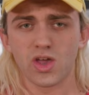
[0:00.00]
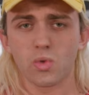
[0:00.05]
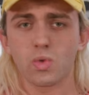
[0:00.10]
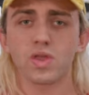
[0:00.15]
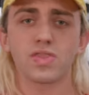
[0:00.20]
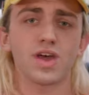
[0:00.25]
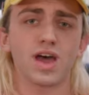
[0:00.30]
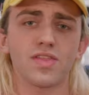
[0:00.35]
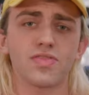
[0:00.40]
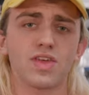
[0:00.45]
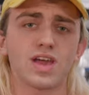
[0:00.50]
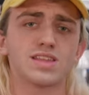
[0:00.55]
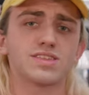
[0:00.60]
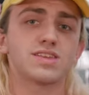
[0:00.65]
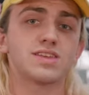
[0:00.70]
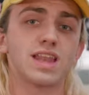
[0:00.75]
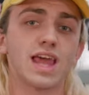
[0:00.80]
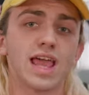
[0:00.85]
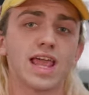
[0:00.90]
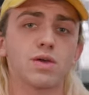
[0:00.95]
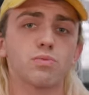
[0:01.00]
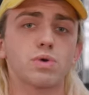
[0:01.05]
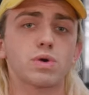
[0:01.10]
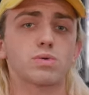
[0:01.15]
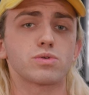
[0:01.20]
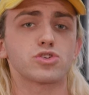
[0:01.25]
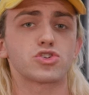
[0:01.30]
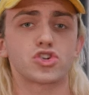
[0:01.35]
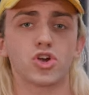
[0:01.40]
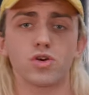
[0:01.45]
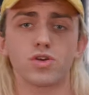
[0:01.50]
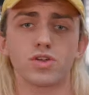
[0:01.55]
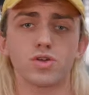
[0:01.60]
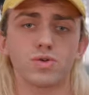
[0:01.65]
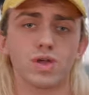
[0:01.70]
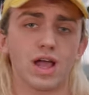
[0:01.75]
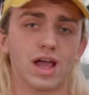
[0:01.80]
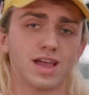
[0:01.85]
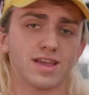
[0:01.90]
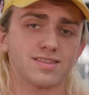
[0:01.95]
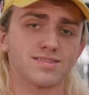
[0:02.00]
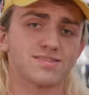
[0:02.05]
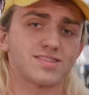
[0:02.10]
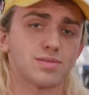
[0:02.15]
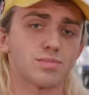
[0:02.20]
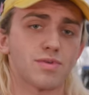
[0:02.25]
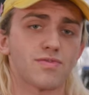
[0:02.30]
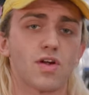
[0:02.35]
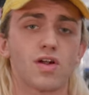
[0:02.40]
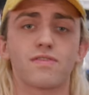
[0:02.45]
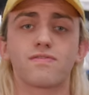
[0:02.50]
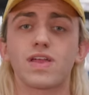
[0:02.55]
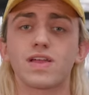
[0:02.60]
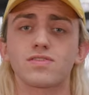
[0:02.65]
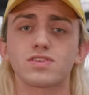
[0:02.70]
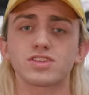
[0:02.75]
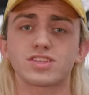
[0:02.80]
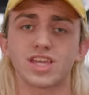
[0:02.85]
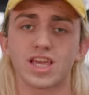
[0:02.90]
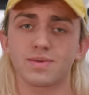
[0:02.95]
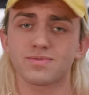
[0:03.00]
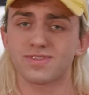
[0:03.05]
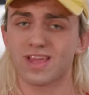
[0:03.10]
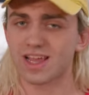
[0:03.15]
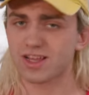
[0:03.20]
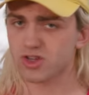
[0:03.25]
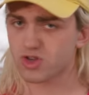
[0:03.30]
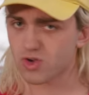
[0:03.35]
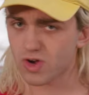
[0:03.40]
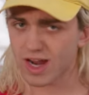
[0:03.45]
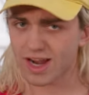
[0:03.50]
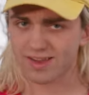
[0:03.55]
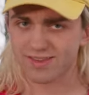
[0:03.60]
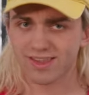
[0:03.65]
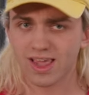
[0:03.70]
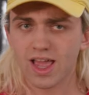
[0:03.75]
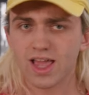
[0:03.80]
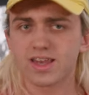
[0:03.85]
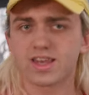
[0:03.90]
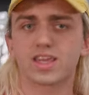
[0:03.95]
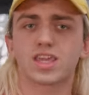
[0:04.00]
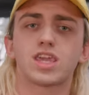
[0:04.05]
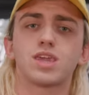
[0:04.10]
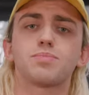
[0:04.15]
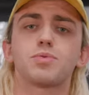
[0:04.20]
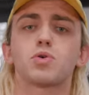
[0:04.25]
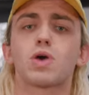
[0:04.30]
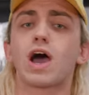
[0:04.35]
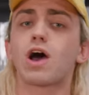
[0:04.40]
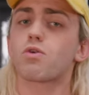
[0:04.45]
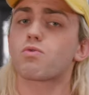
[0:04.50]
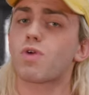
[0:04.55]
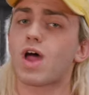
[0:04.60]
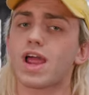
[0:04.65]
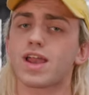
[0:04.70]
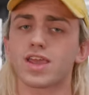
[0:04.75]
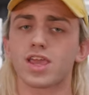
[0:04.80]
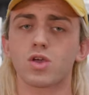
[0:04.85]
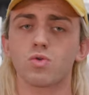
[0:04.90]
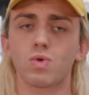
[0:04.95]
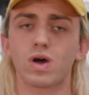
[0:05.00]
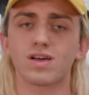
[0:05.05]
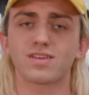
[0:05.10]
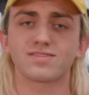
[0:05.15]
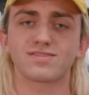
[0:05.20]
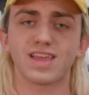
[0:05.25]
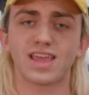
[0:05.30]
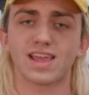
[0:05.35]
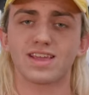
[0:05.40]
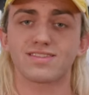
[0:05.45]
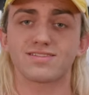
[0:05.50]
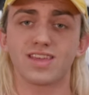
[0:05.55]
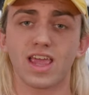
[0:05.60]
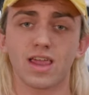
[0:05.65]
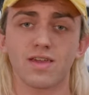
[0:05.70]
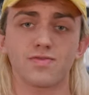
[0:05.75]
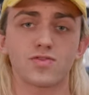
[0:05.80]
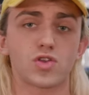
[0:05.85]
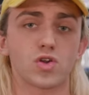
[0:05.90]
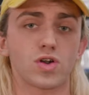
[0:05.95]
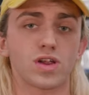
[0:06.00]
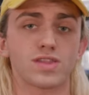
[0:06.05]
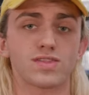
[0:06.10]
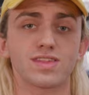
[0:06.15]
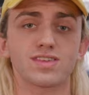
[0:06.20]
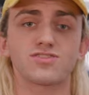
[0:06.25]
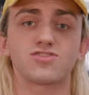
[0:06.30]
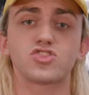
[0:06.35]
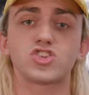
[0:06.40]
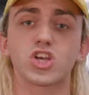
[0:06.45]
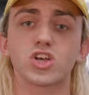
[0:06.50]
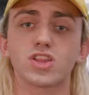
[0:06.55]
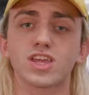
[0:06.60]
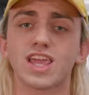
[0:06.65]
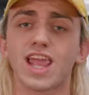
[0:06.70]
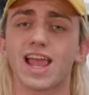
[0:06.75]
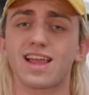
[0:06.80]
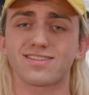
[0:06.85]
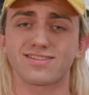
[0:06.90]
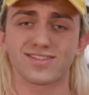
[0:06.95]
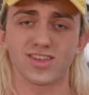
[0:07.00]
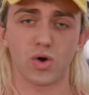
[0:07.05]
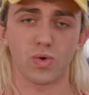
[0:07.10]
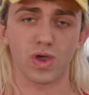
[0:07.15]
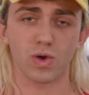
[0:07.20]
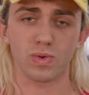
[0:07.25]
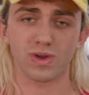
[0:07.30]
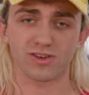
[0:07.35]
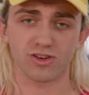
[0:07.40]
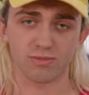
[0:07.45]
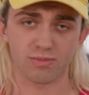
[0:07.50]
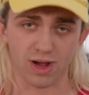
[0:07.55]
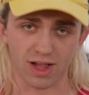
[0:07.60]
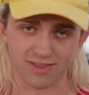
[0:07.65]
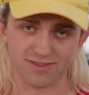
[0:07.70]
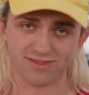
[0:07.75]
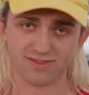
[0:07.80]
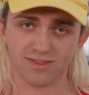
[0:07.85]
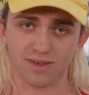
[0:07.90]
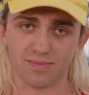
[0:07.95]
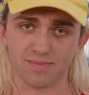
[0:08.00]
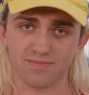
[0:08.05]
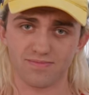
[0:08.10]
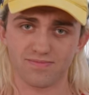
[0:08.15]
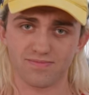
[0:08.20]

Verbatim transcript: We thought that today we would show you guys some of our favorite tips and tricks to keep you out riding while staying safe during these chilly and snowy winter months.